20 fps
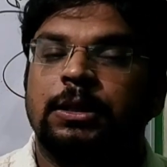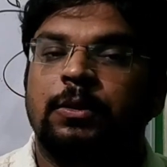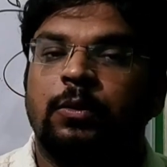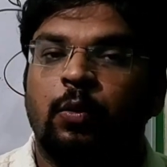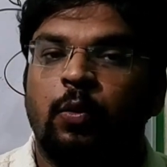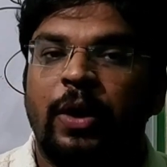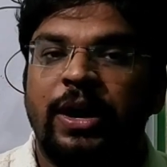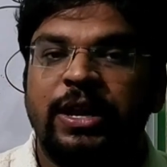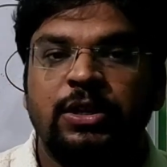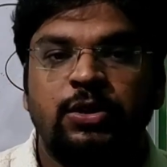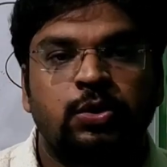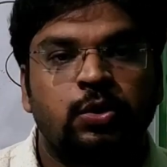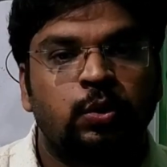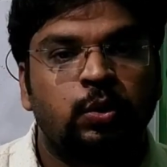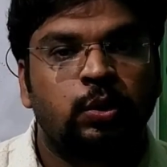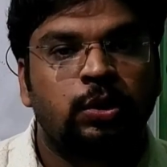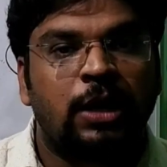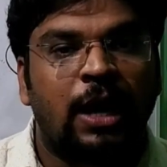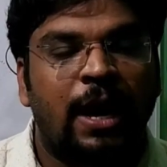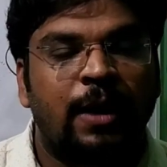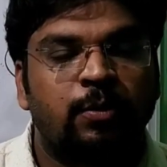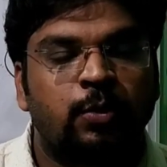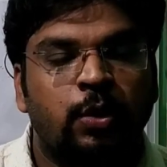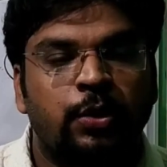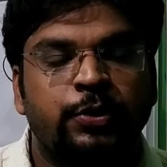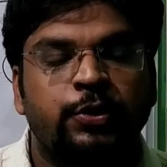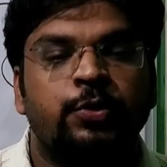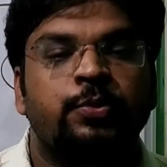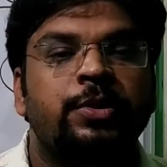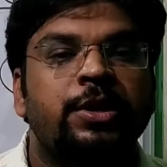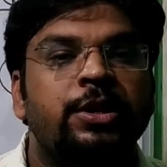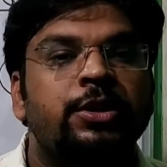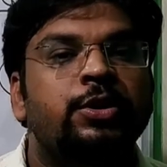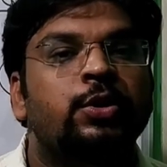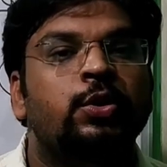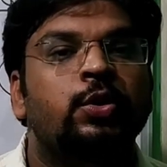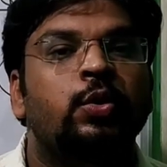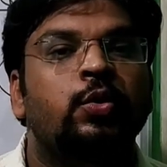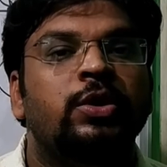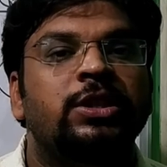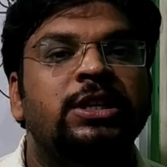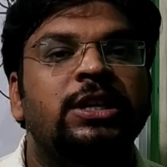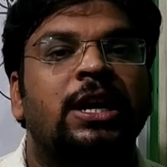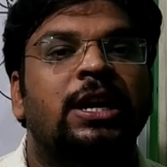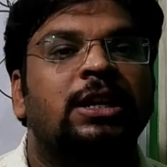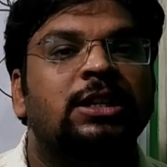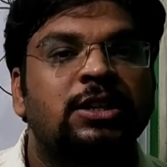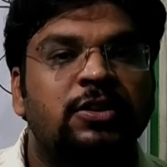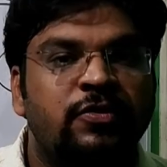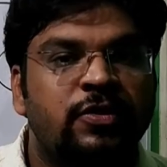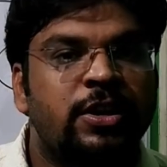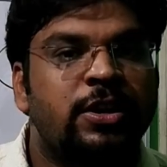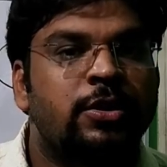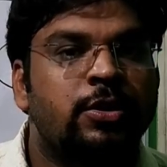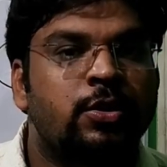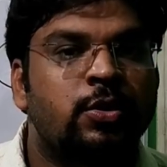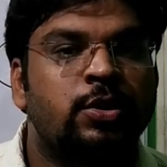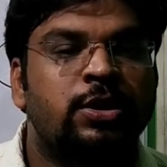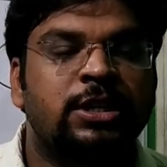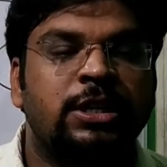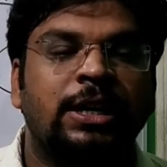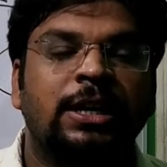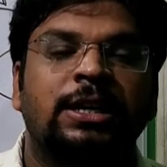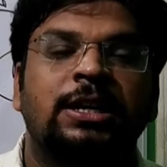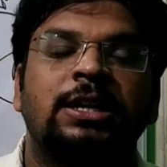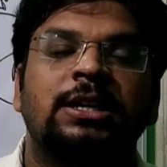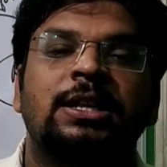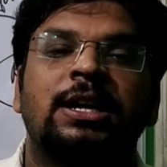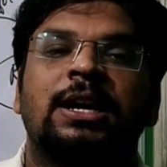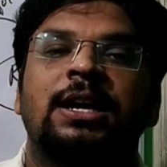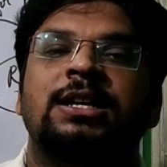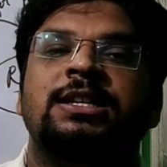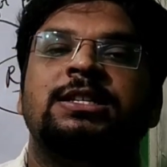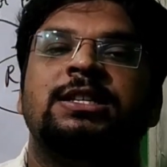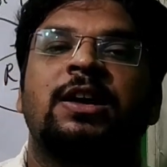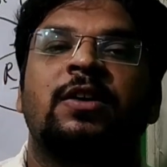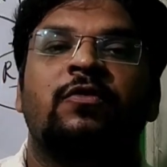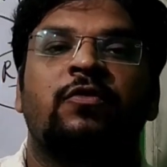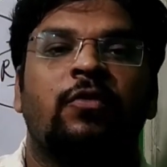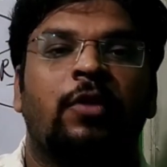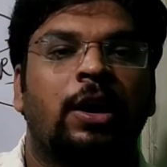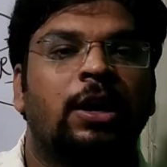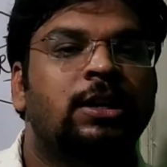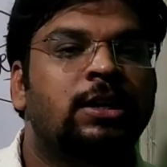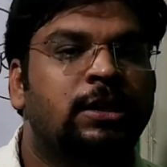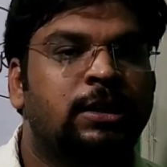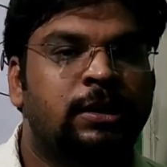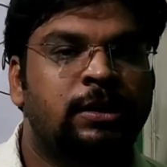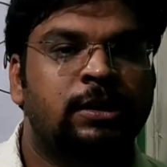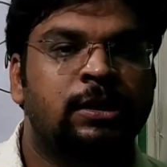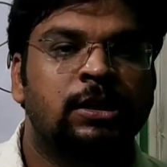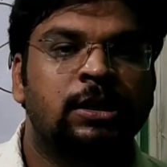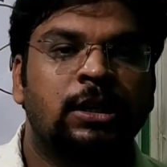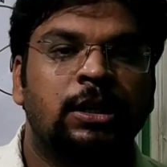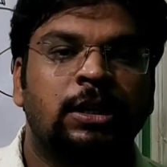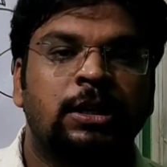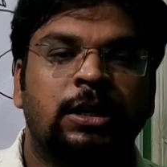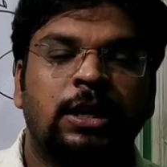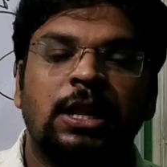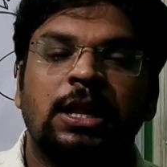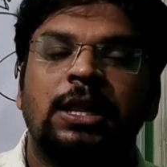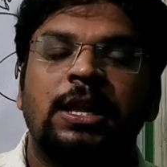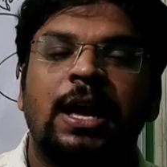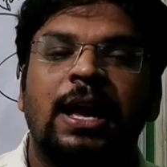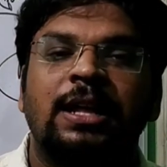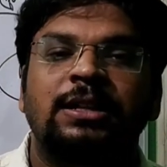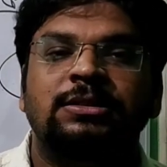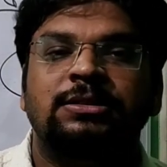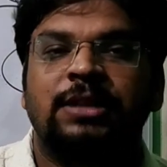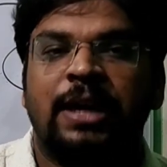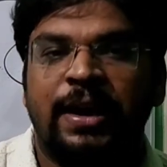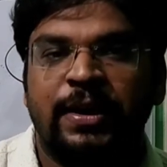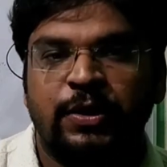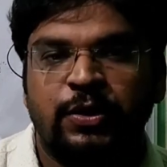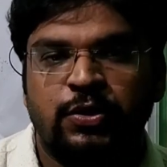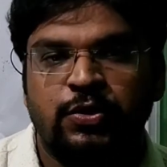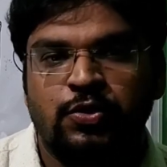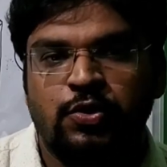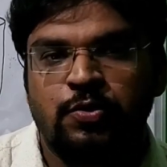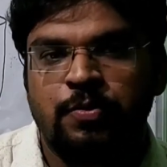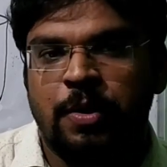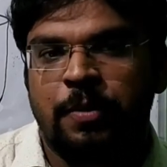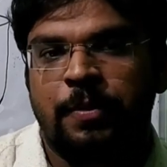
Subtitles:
very soon I'm going to meet you with the another video taking the concept further. Till then, thank you. Bye